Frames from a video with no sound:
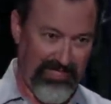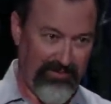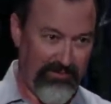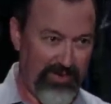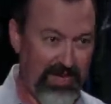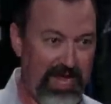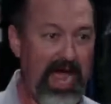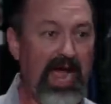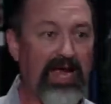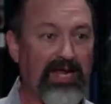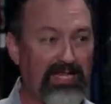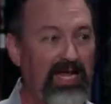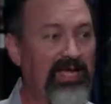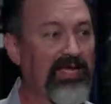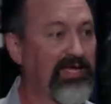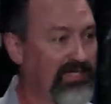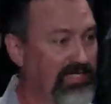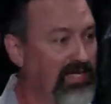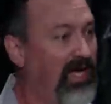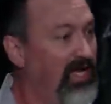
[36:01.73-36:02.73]
We act like
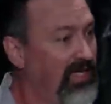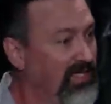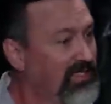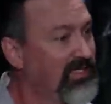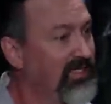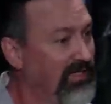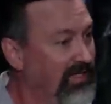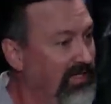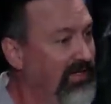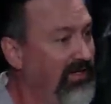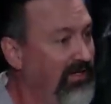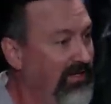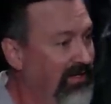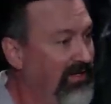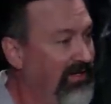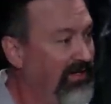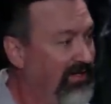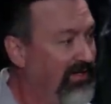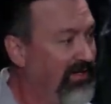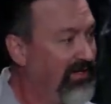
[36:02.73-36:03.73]
it does.
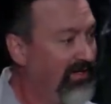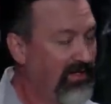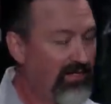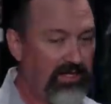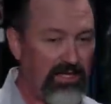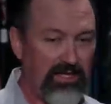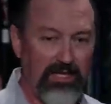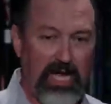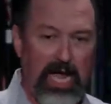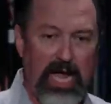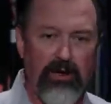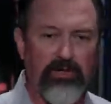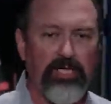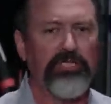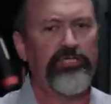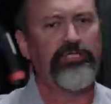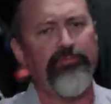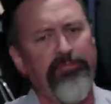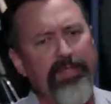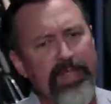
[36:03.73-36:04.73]
How
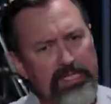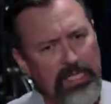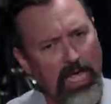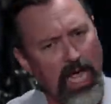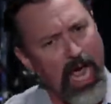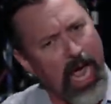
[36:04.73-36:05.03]
could you think that?